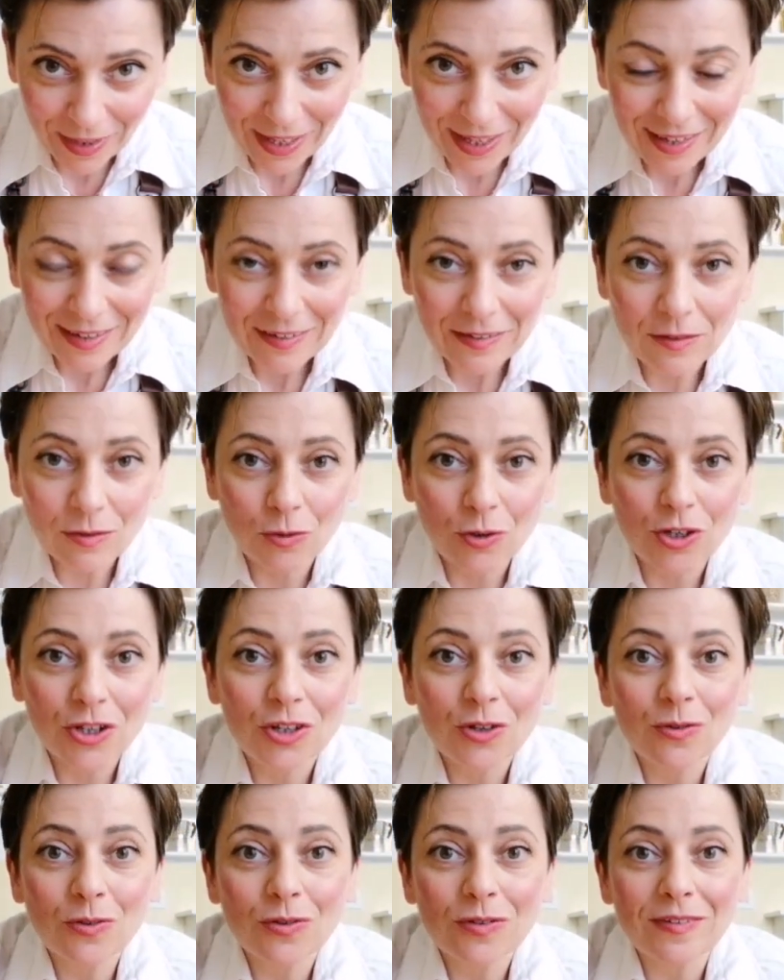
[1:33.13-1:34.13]
So
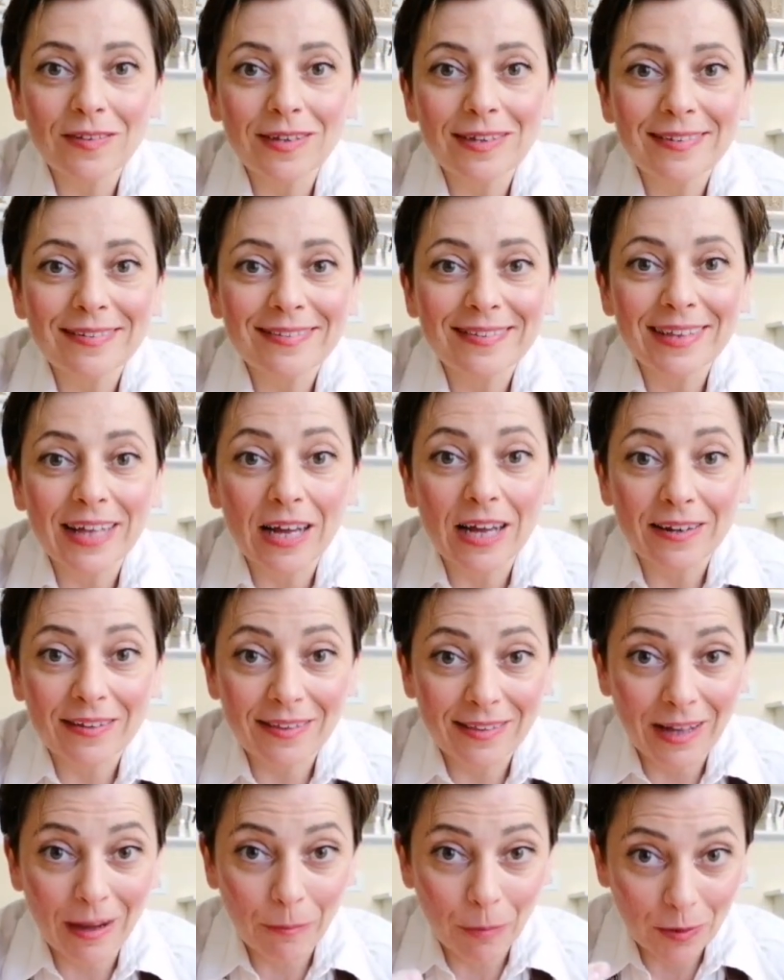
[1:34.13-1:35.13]
start
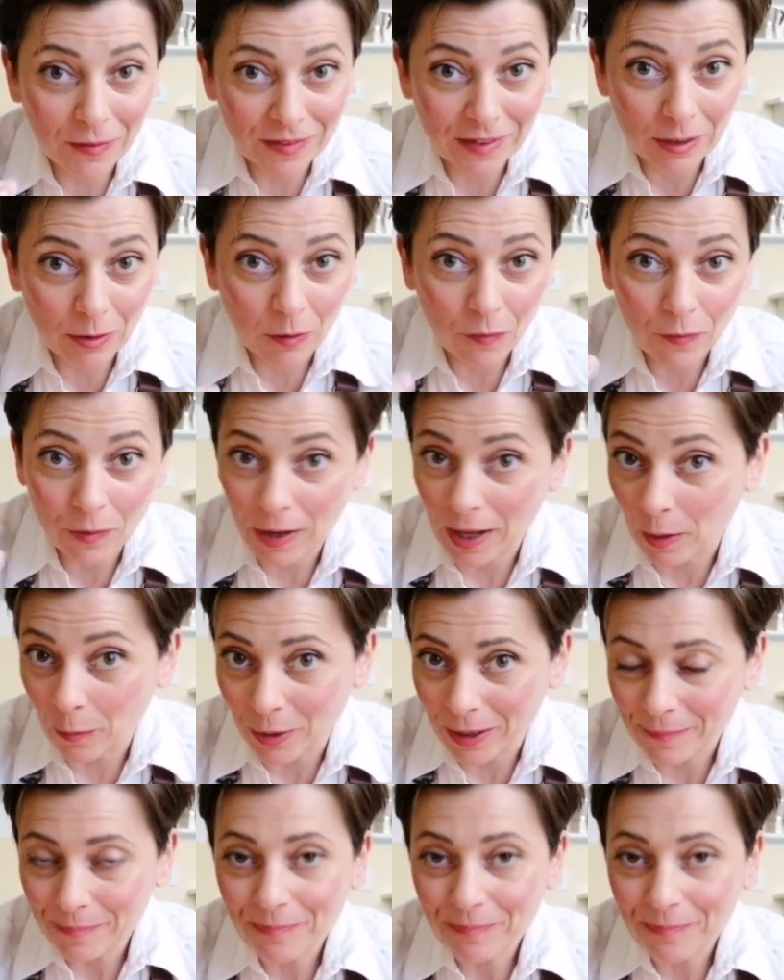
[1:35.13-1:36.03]
00 flour.